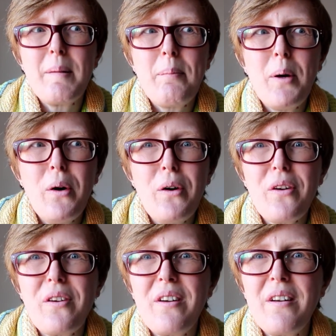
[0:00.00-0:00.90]
to
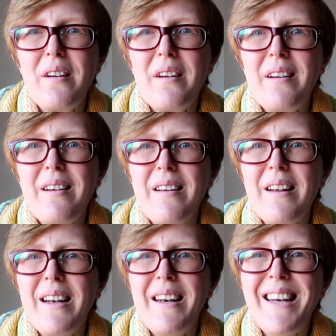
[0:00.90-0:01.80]
put
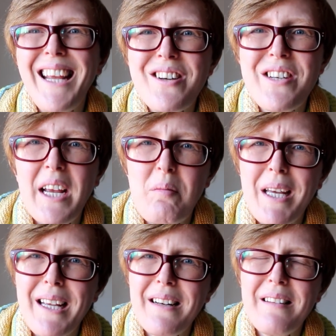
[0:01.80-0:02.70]
neck
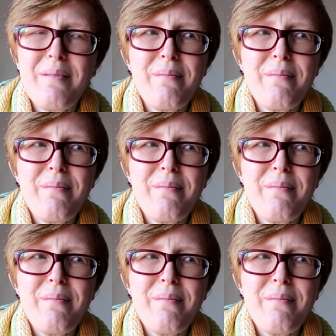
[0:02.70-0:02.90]
shaping,